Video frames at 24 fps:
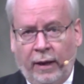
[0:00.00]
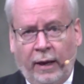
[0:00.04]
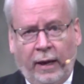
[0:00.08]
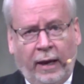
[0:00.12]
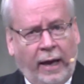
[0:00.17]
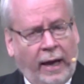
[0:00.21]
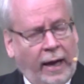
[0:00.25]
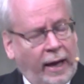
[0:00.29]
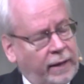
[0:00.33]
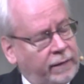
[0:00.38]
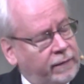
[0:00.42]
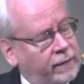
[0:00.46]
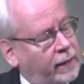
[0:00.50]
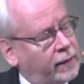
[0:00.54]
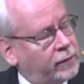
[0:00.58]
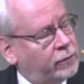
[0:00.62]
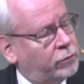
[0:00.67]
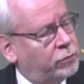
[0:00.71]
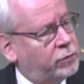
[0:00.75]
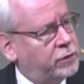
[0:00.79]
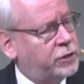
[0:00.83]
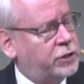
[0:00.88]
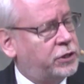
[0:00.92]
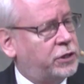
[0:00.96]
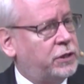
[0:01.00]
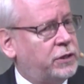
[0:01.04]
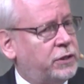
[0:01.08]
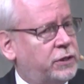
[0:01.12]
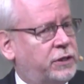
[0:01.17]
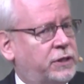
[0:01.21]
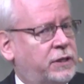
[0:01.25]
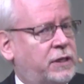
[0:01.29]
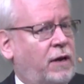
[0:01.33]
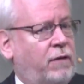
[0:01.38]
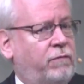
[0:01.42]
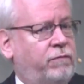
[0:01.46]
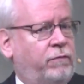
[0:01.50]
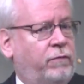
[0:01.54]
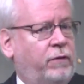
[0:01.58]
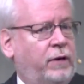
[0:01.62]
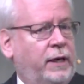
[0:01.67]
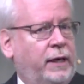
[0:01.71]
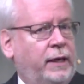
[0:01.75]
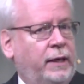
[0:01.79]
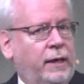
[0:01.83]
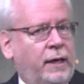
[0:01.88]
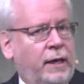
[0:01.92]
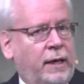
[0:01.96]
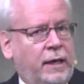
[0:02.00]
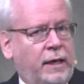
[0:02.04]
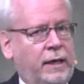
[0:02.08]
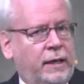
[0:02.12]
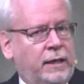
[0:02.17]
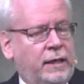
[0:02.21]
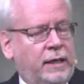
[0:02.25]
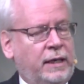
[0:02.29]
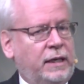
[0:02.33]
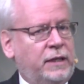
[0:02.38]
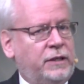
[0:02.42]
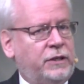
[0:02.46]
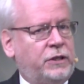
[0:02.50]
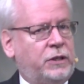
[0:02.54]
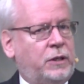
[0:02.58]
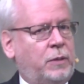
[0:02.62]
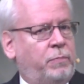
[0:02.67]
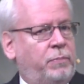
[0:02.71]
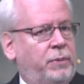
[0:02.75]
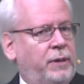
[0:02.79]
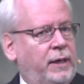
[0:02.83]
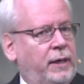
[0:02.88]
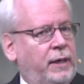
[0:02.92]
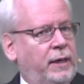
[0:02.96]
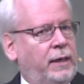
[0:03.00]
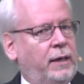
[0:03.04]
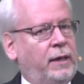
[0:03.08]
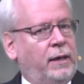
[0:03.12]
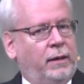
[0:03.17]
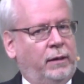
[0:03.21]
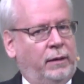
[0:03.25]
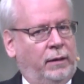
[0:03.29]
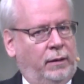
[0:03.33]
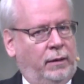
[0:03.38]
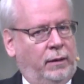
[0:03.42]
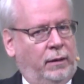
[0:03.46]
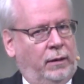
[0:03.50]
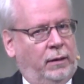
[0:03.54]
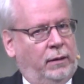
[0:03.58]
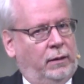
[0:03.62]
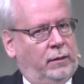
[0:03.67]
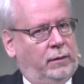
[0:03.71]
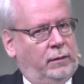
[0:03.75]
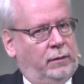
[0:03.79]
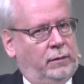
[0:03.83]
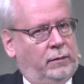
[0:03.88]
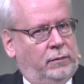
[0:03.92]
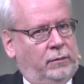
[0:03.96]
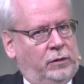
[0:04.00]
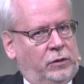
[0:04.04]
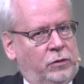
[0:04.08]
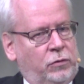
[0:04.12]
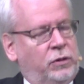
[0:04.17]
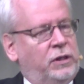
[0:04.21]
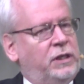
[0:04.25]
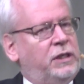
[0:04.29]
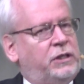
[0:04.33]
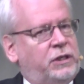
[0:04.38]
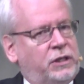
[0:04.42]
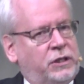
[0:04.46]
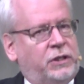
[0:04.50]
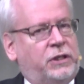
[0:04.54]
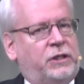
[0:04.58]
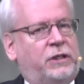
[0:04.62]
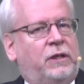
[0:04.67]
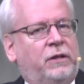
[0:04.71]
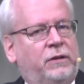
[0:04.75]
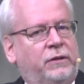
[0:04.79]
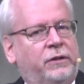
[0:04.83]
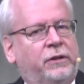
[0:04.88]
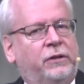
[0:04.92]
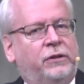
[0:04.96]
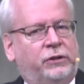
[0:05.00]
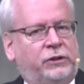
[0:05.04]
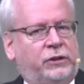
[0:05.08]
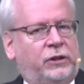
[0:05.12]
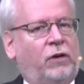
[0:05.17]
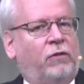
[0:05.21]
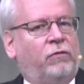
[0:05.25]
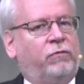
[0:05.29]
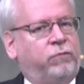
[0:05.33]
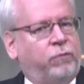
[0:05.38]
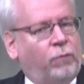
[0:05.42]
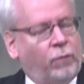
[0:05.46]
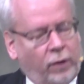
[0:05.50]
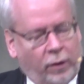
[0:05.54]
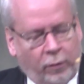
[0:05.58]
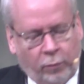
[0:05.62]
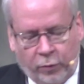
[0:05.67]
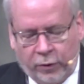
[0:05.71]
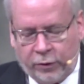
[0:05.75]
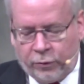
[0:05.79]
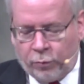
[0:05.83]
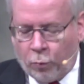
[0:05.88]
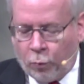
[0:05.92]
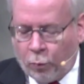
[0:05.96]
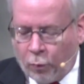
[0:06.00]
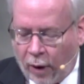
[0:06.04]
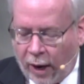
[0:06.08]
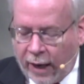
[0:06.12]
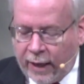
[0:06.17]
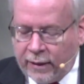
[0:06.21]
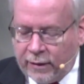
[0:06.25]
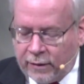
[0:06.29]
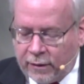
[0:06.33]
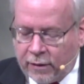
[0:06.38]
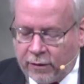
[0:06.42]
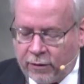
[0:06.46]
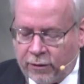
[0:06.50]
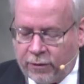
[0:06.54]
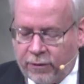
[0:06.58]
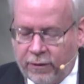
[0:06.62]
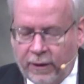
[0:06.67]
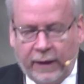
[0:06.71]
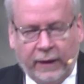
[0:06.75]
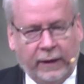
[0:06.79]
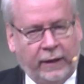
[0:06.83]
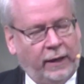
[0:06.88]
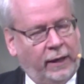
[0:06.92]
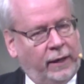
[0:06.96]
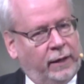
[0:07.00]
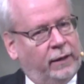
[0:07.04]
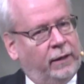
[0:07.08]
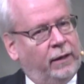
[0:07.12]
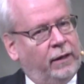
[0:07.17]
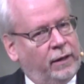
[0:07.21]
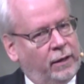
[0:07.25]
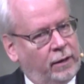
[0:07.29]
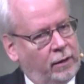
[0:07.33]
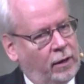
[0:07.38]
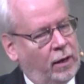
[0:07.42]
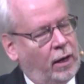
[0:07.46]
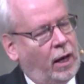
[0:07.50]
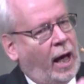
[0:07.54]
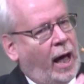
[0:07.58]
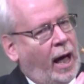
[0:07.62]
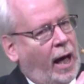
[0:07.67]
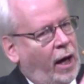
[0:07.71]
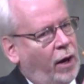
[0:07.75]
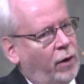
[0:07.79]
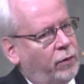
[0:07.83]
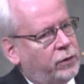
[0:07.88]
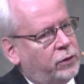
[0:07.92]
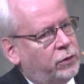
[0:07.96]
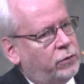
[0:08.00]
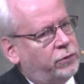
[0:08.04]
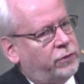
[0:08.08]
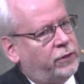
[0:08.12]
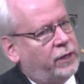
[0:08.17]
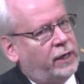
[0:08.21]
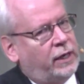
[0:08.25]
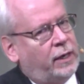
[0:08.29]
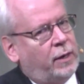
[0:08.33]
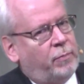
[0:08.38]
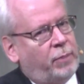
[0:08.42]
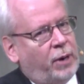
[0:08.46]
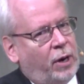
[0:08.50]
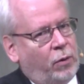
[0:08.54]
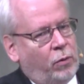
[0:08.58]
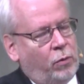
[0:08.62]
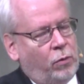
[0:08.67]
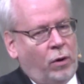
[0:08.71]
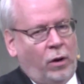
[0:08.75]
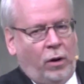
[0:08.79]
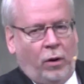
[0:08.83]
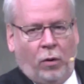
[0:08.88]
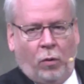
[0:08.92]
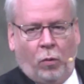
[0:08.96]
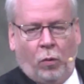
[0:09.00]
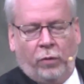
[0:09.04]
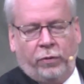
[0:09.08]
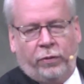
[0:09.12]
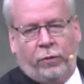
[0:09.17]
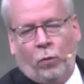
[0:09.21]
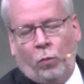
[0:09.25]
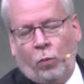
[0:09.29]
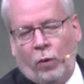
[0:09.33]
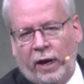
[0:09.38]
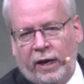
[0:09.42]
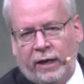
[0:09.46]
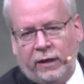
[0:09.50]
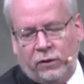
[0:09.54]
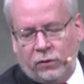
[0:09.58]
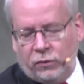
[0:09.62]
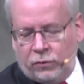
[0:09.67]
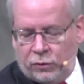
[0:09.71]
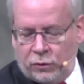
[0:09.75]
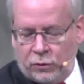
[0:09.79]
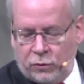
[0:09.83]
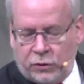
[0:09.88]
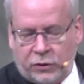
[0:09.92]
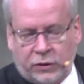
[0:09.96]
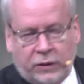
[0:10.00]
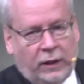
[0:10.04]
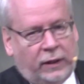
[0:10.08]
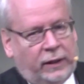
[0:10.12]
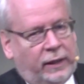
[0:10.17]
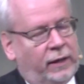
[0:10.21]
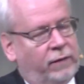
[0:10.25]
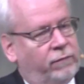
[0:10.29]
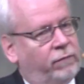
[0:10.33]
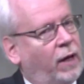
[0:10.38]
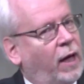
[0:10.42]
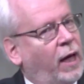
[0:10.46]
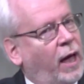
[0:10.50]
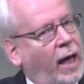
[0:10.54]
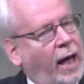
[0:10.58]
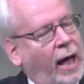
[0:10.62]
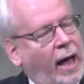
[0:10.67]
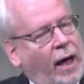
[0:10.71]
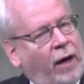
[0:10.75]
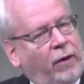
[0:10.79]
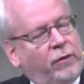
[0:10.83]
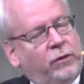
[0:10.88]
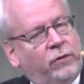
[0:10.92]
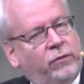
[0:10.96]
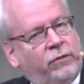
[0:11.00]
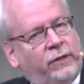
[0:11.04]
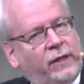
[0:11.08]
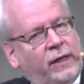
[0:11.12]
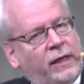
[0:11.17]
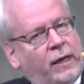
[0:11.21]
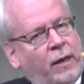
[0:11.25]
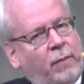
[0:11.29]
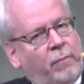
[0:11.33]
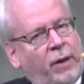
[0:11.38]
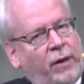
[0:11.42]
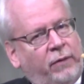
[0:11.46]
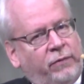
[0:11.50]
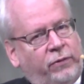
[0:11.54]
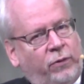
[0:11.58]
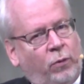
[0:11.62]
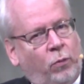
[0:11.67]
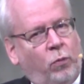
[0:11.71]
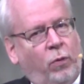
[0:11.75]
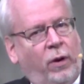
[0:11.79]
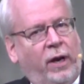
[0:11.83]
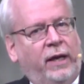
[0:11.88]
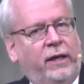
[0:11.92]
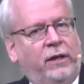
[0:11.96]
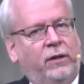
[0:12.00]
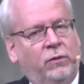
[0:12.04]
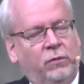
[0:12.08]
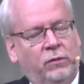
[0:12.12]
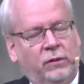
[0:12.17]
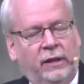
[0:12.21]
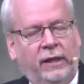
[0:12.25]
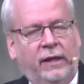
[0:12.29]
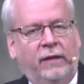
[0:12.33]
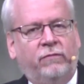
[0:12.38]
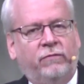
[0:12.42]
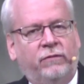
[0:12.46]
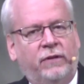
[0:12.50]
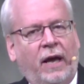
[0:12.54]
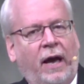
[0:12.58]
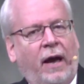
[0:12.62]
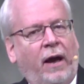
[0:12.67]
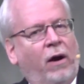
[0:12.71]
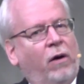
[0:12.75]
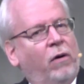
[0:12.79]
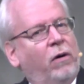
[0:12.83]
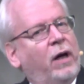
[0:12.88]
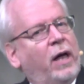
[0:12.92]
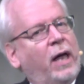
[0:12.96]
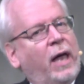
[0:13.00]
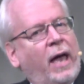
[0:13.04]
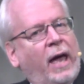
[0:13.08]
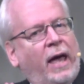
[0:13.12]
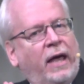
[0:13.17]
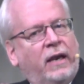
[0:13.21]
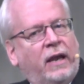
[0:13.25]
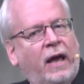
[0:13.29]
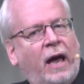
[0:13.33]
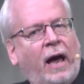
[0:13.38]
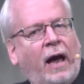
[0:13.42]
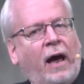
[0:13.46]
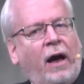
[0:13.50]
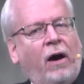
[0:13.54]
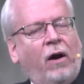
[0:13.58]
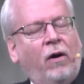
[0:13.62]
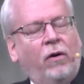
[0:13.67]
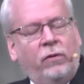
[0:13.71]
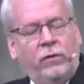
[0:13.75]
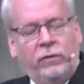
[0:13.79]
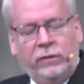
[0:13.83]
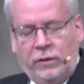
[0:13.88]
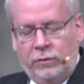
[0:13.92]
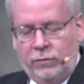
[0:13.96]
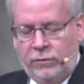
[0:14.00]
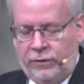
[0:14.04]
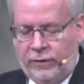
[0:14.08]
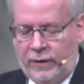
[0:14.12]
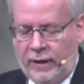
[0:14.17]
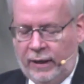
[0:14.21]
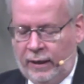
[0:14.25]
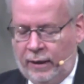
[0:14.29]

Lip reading: and that Christian suffering needs to be, you need to steel yourself for it with right thinking, how you think about the way you used to live, how you think about the way you live now, and how you think